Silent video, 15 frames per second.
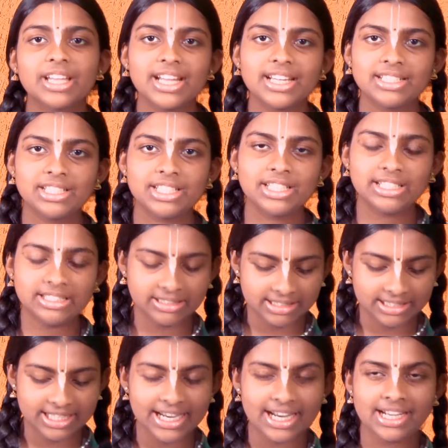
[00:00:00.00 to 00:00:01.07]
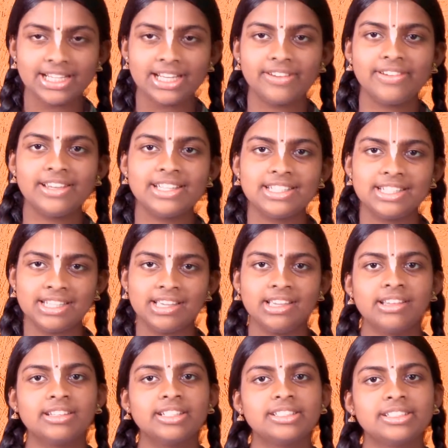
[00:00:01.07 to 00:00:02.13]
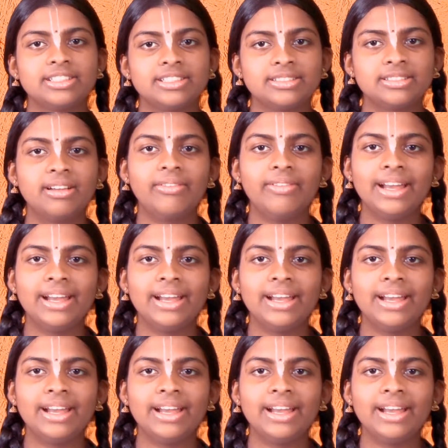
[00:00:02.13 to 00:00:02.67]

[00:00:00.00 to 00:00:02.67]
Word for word: and she straight away she uh,